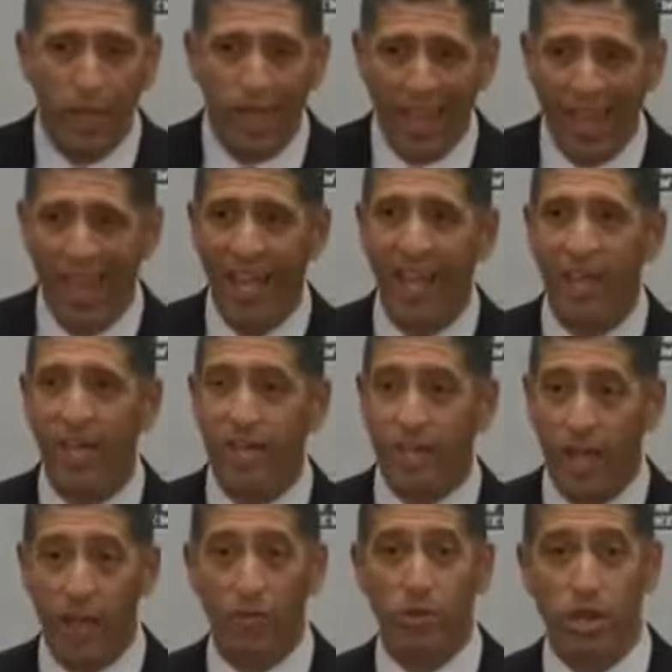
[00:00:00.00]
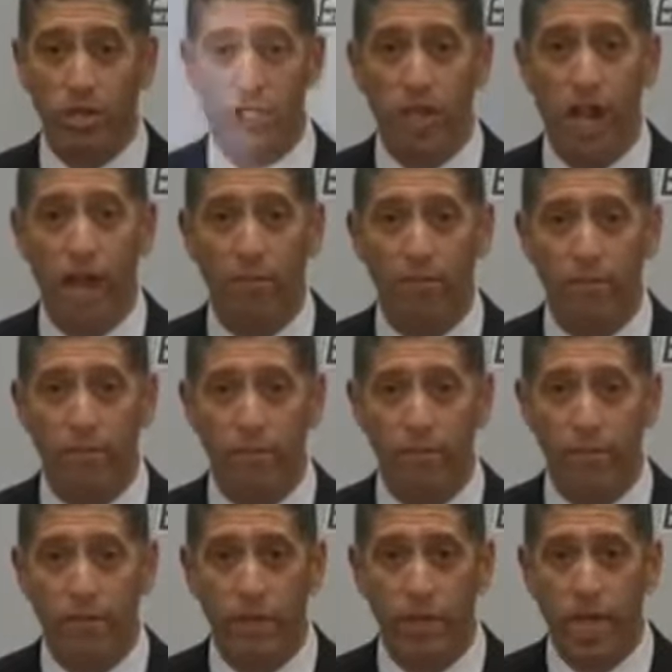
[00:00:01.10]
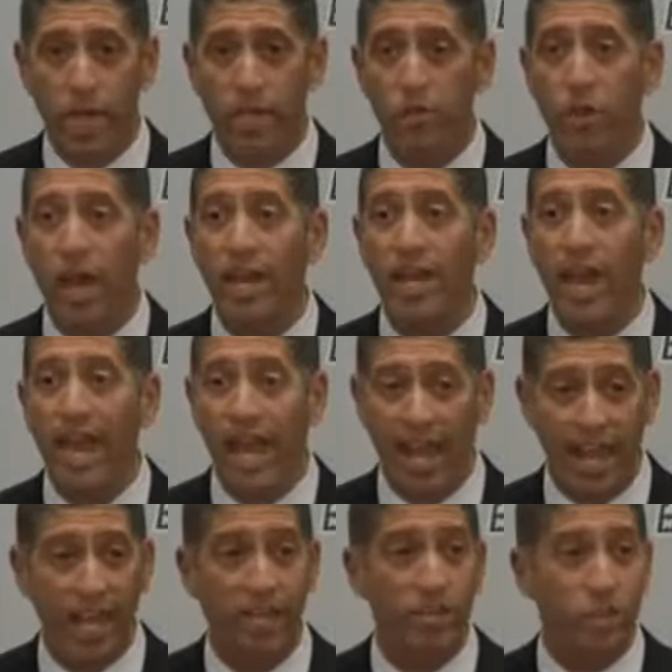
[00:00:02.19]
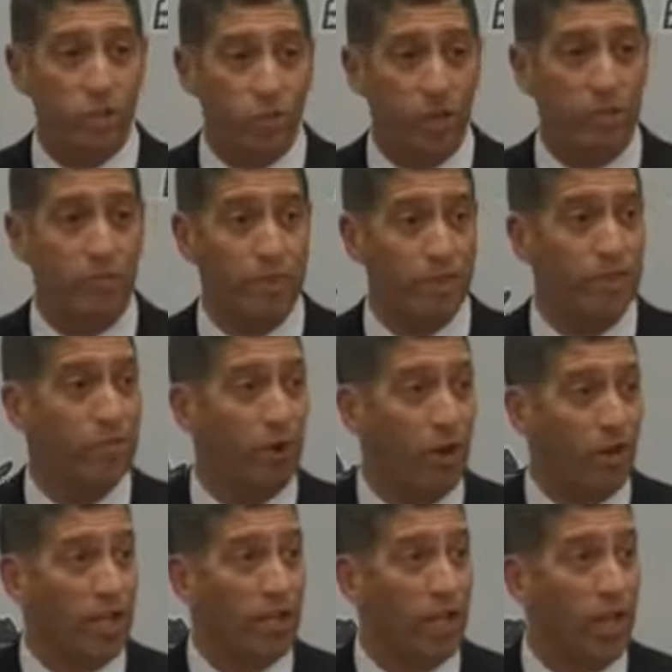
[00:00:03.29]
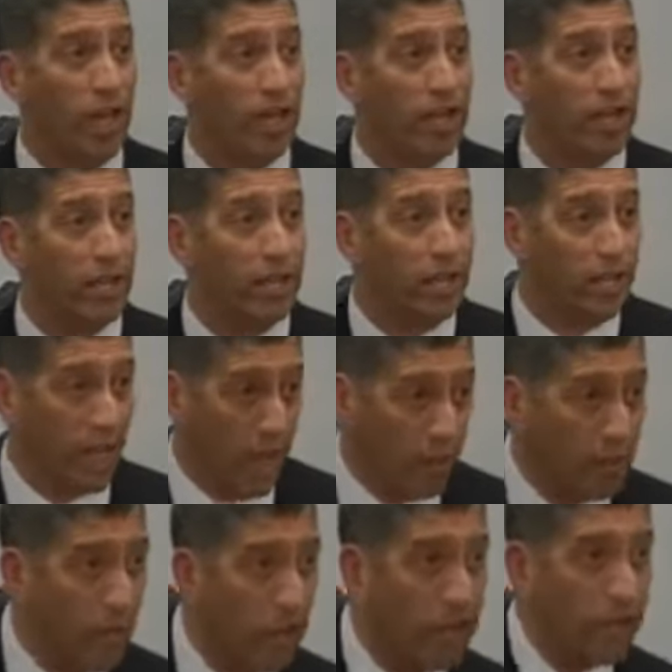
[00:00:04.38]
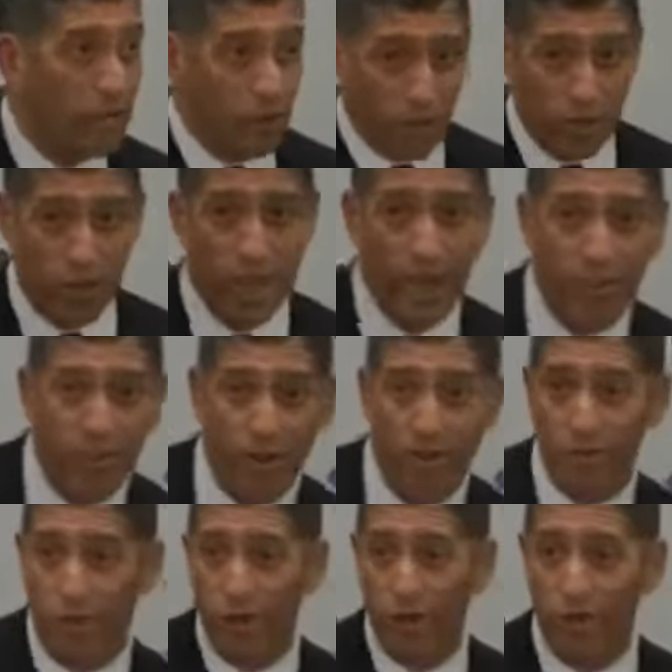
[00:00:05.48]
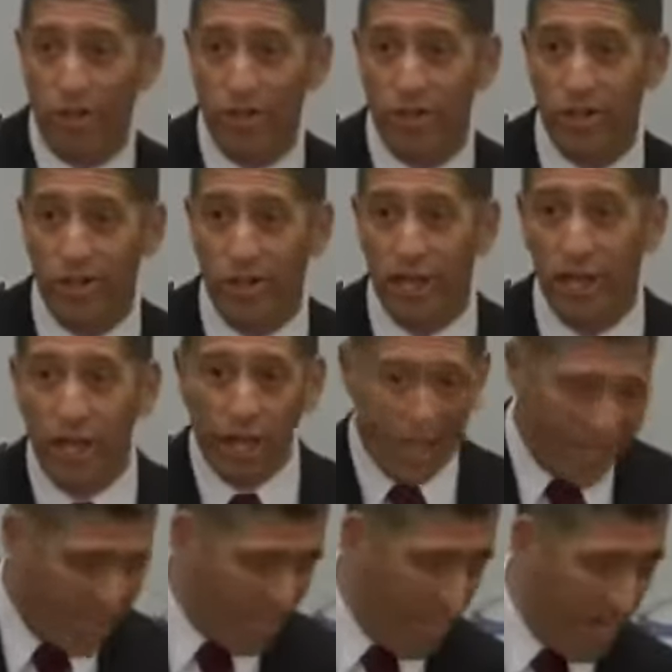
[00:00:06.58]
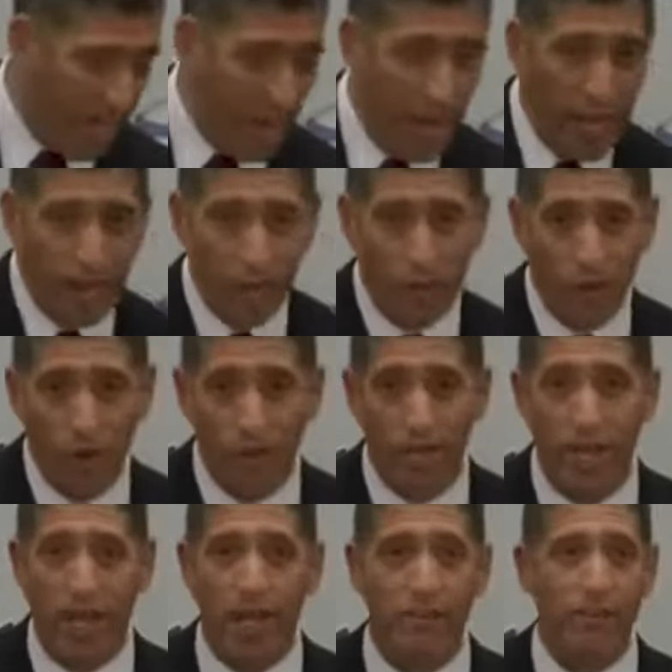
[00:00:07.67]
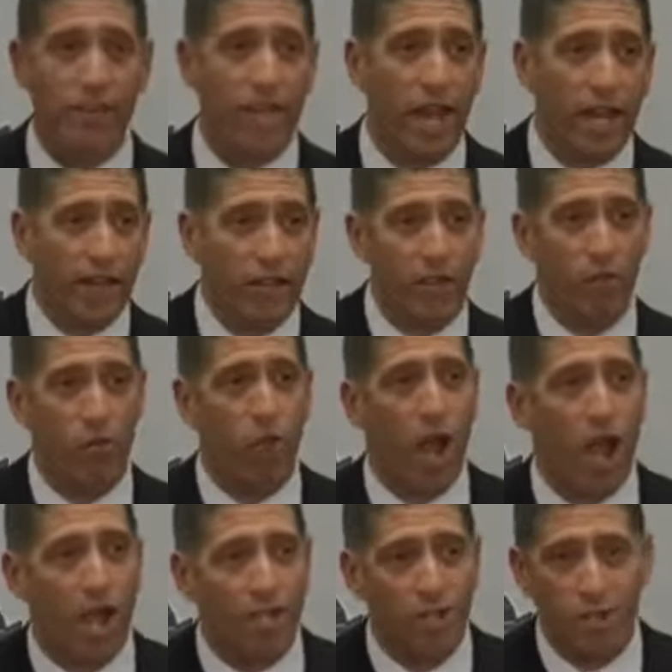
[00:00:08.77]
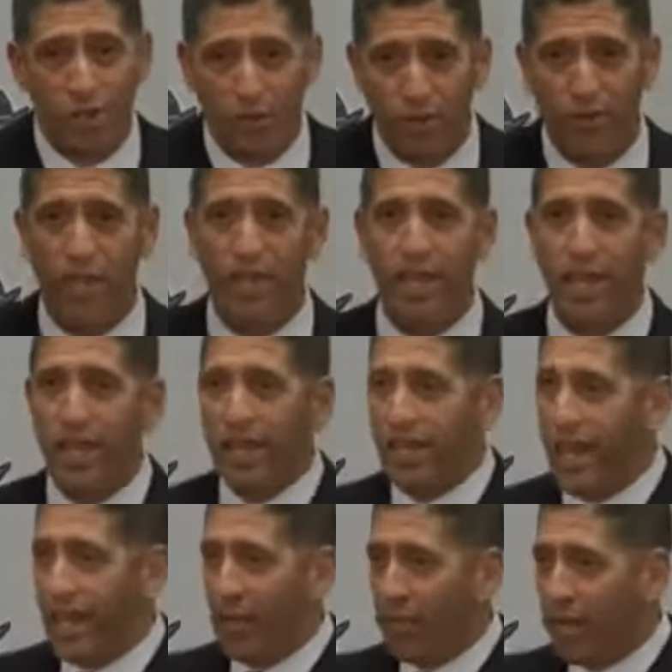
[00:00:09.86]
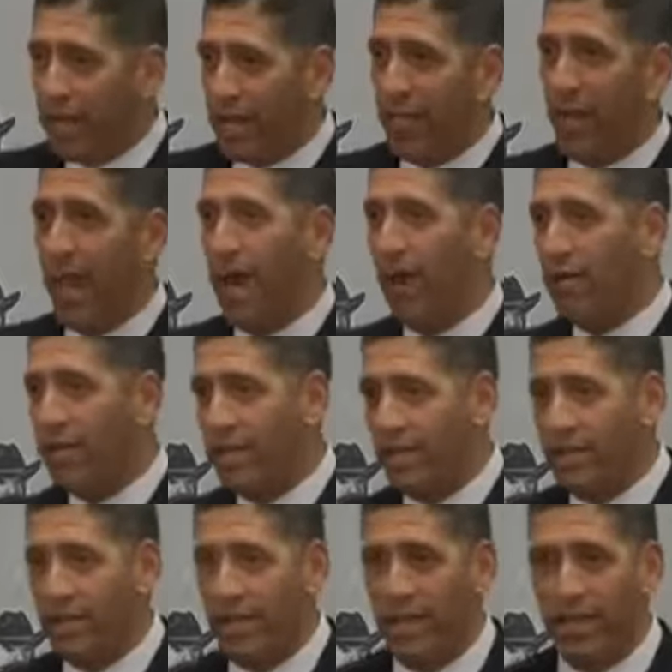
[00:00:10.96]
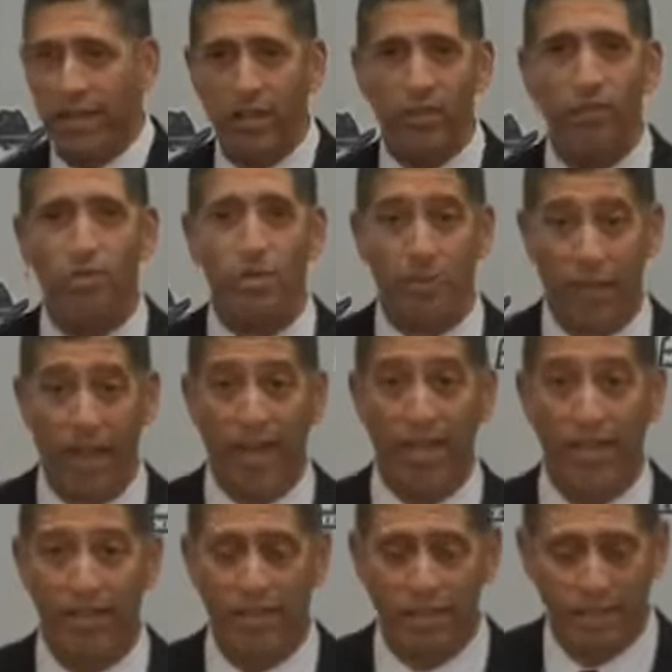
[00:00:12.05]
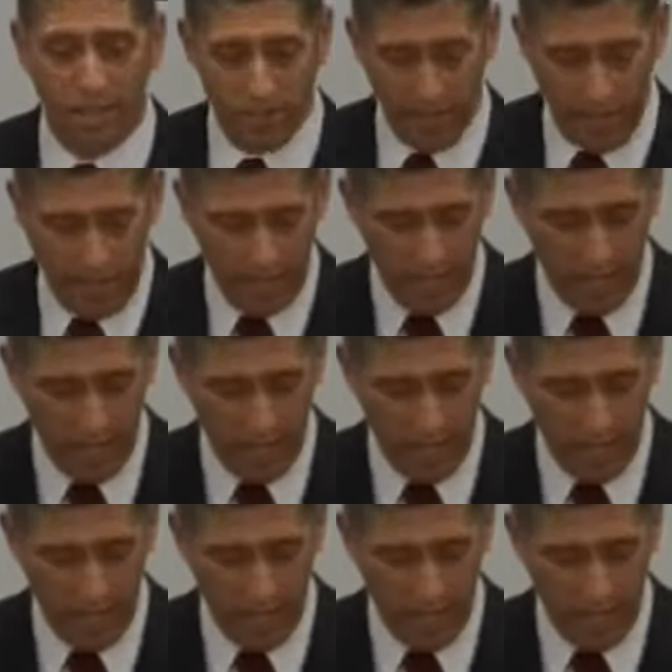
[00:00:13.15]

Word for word: And that was our job. And you had to hand sweep this parking lot. I'm talking you really had to put your shoulder into it. And then you had to hand roll it. And if you got a little rocks in your thing, you had to pick them out and they couldn't get, it was a pain. Okay.